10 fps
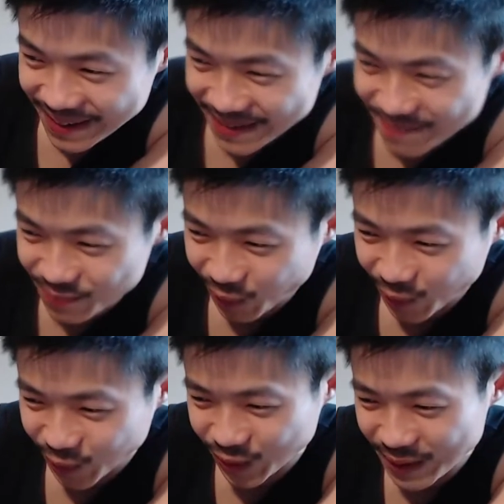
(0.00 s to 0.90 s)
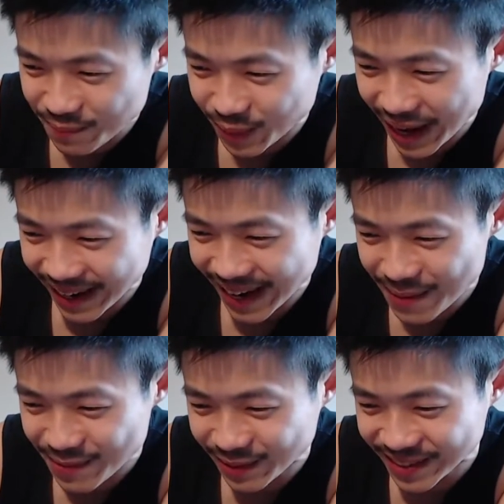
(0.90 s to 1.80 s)
bold red and black
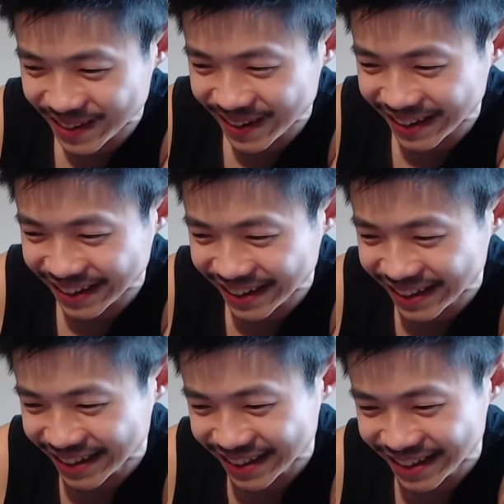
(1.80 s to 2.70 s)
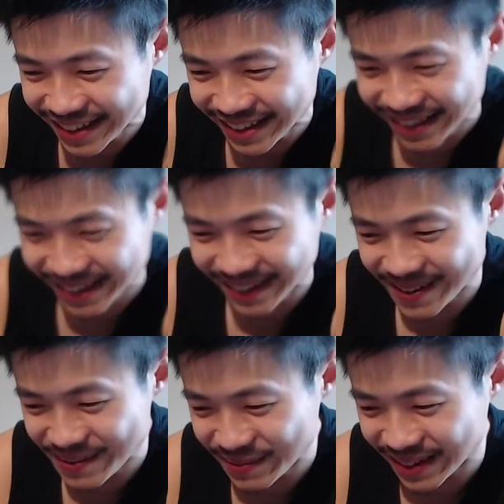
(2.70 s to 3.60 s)
camo design.
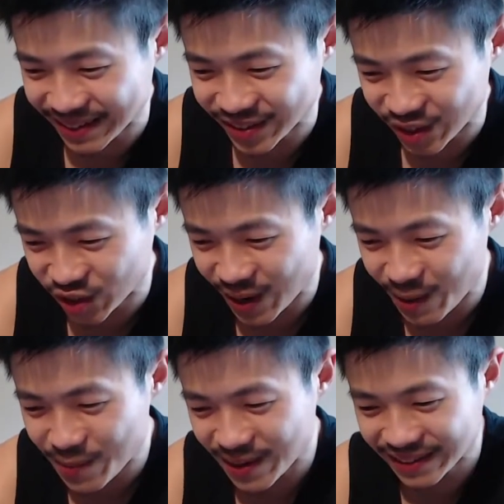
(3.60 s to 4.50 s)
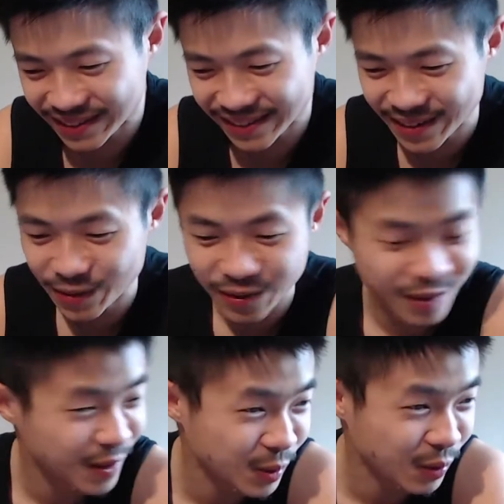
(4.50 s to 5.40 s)
And then there's the share button, and you can
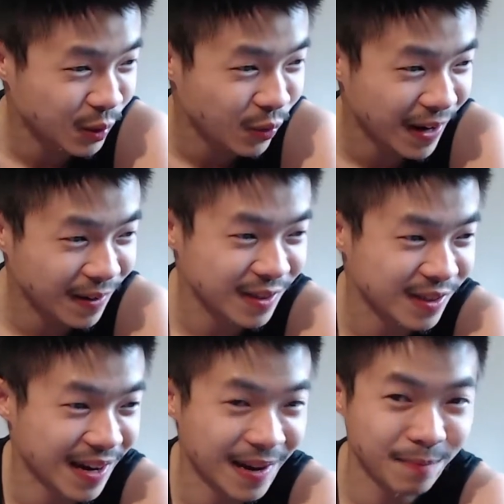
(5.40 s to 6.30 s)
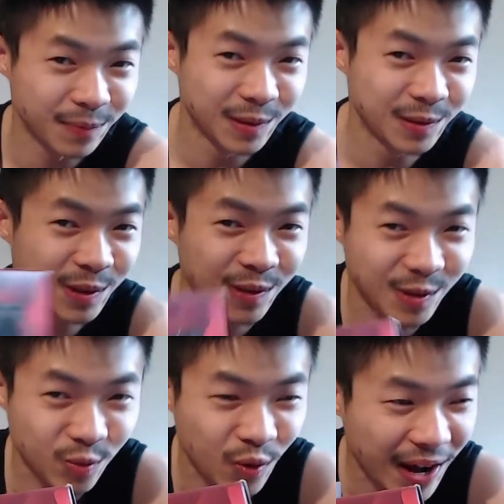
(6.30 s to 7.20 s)
use it with wireless and Bluetooth
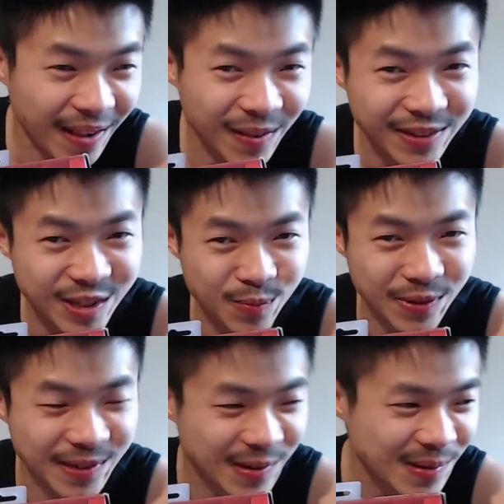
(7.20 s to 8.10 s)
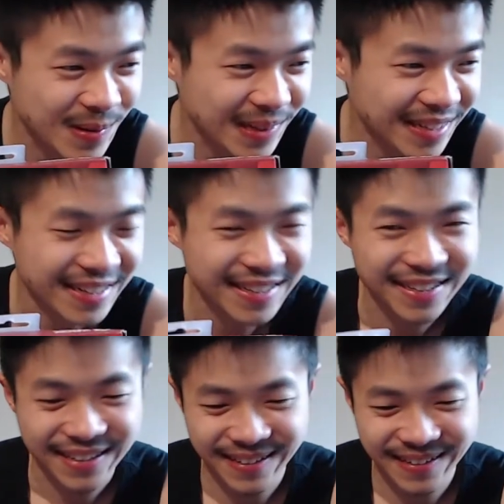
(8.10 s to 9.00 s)
as well, which is pretty cool.
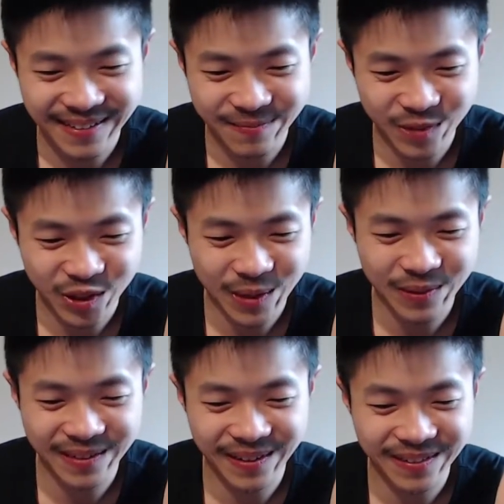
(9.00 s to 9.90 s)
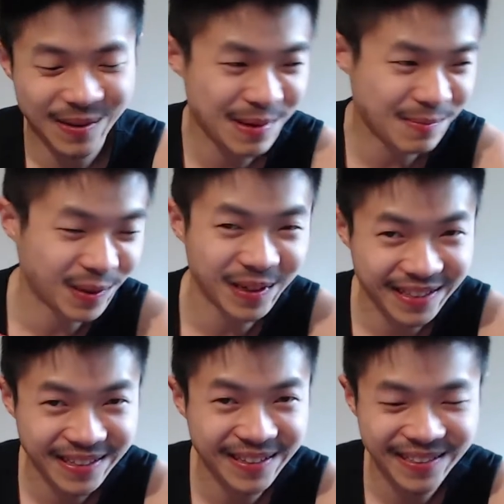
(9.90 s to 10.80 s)
So that way you don't have to be plugged
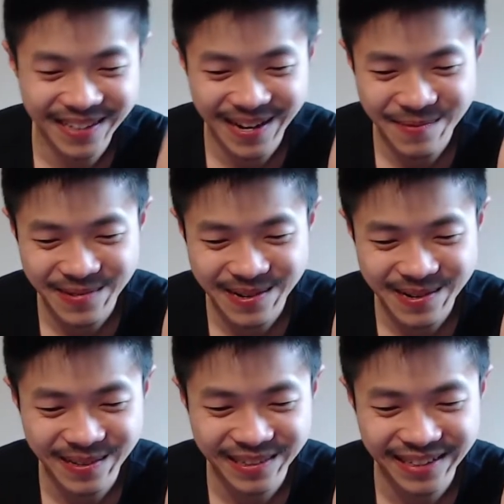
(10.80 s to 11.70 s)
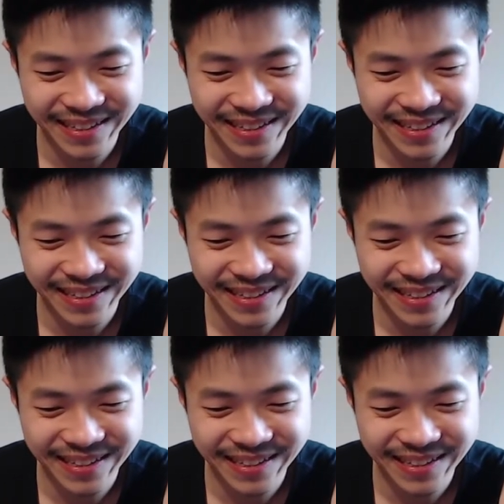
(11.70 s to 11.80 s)
in all the time when you're using it,